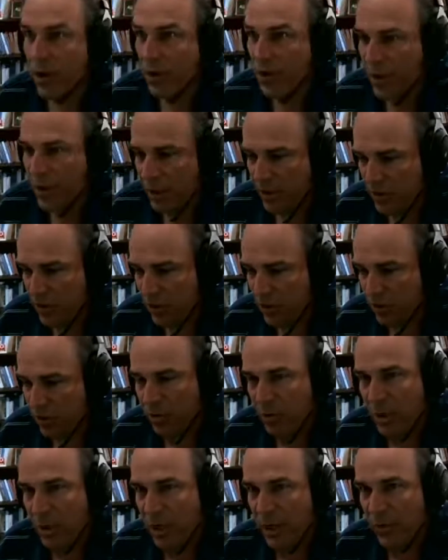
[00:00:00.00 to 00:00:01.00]
I think there's
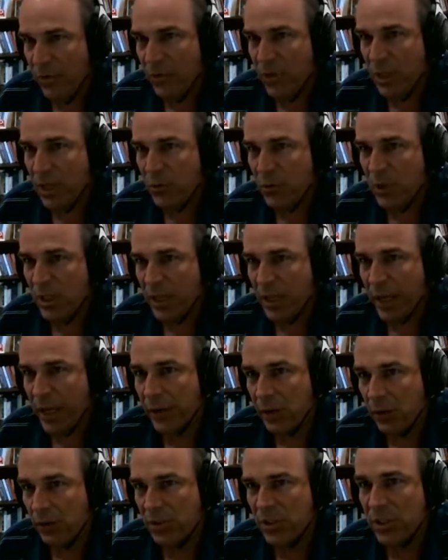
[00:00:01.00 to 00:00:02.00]
two things we can
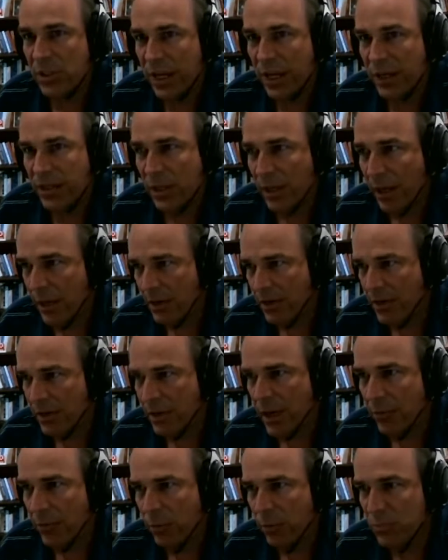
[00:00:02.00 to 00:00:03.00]
add on to that. And
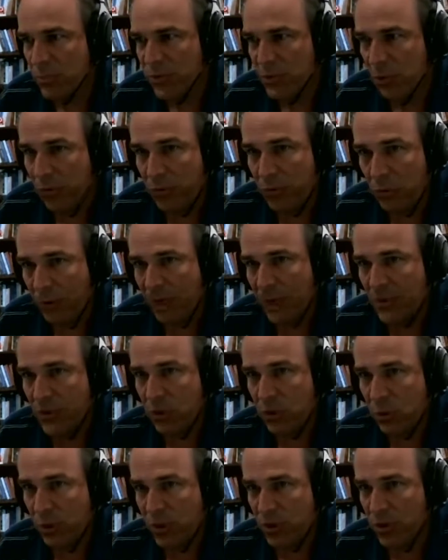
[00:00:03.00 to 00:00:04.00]
Darren himself, who asked
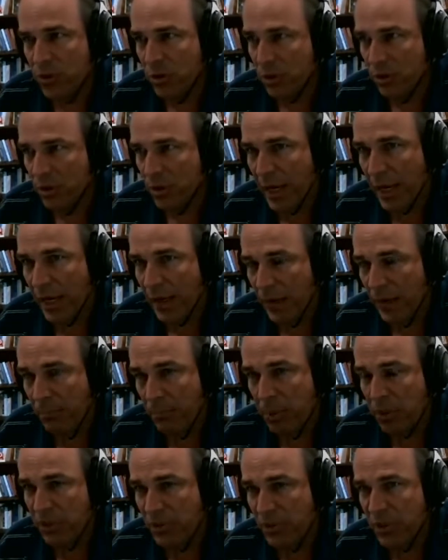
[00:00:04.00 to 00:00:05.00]
the question,
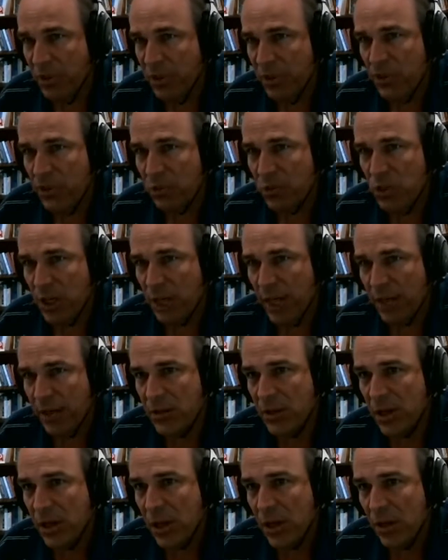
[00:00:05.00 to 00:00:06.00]
posted this in chat
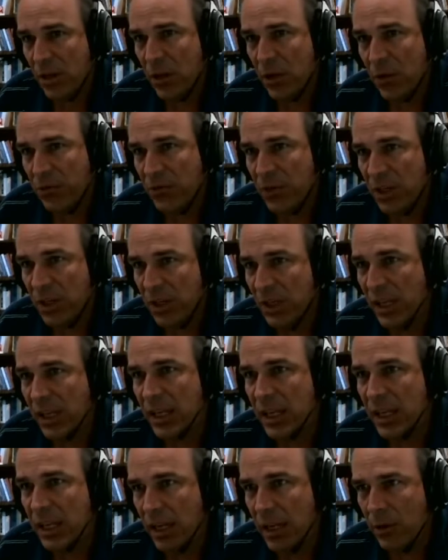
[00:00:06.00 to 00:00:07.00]
of the
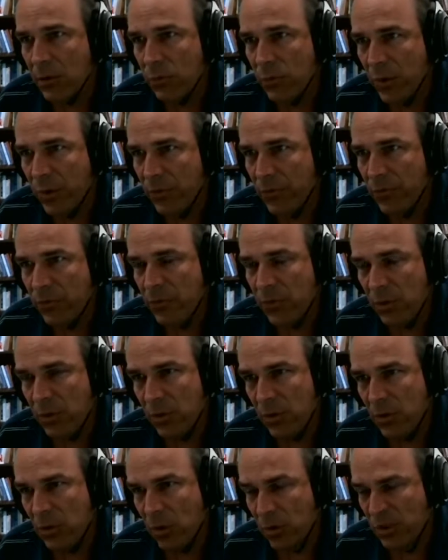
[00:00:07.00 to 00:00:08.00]
linking in with
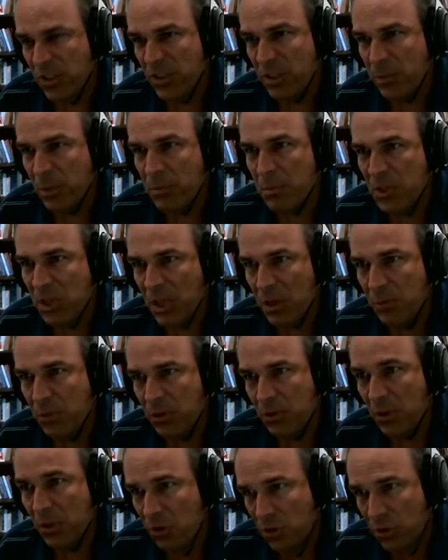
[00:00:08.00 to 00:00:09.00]
not just MMT, but
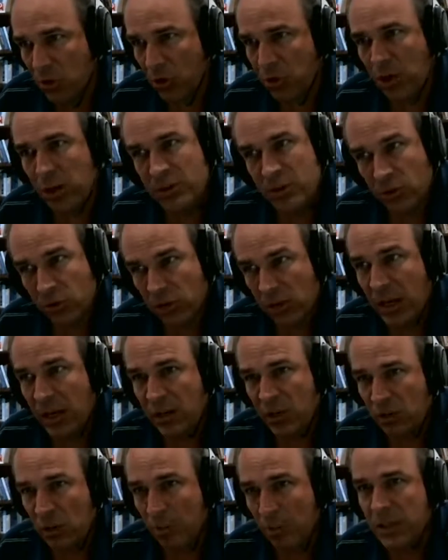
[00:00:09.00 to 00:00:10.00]
the donut
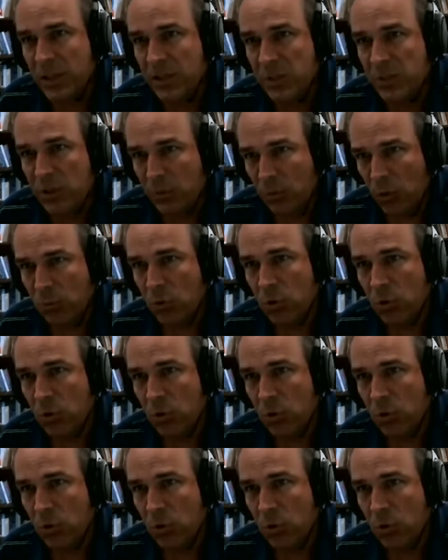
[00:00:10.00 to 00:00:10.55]
economics and the